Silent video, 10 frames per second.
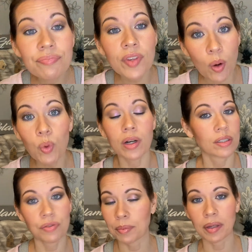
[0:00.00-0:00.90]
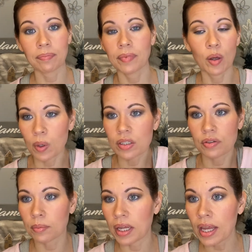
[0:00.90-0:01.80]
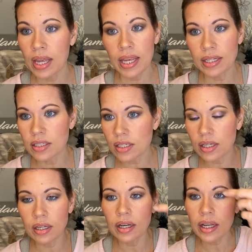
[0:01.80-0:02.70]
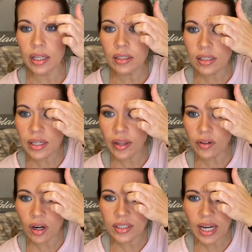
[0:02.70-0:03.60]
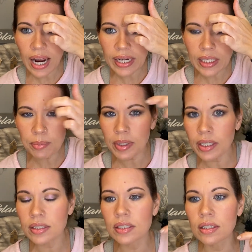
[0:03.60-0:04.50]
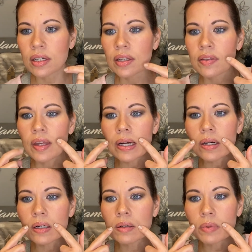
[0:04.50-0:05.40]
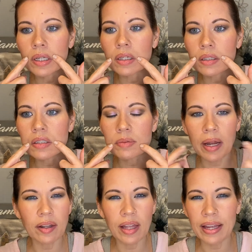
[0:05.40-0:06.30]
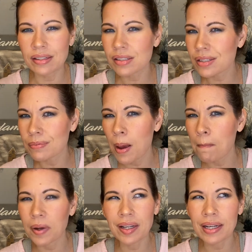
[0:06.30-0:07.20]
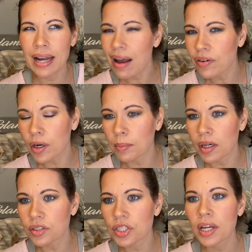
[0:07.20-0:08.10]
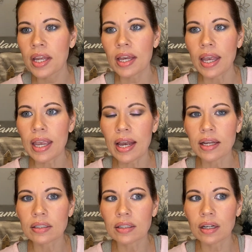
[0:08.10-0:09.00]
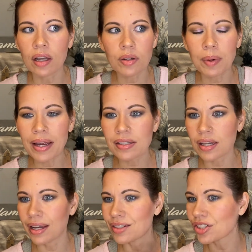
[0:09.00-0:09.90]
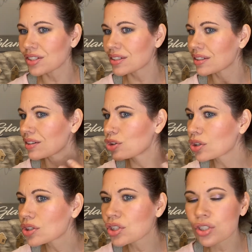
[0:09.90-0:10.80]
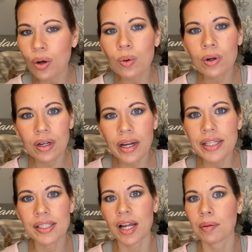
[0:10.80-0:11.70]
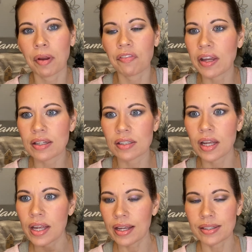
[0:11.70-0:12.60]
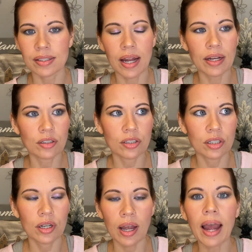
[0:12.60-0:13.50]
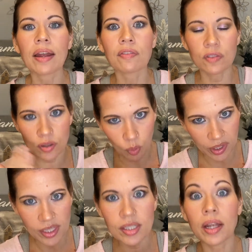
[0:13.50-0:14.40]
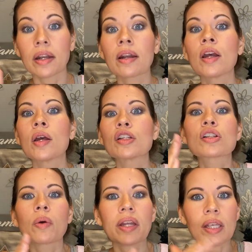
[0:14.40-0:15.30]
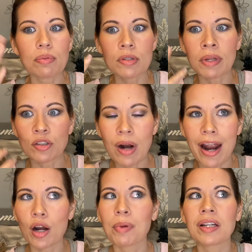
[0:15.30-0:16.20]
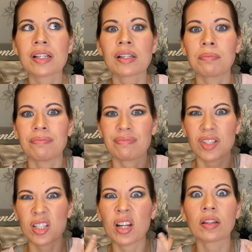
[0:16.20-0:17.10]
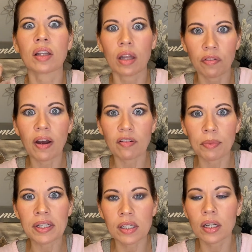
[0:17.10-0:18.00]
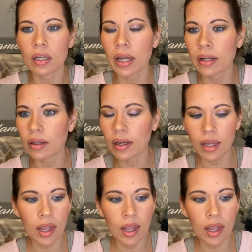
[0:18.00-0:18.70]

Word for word: works for me. It works for me. It does gather a tiny bit there in my smile lines, but not very much. And otherwise, it just looks so nice on my face. It's not, I have oily skin, so it keeps me drier, but it doesn't suck the life out of my skin kind of thing.